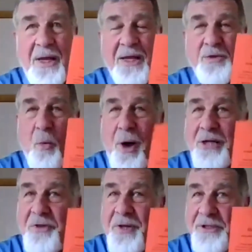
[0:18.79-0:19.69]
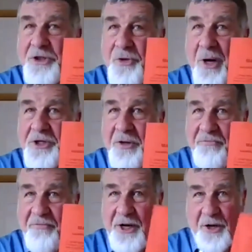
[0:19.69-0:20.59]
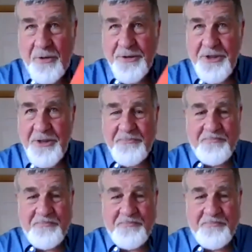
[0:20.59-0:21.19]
is watch the instructional videos.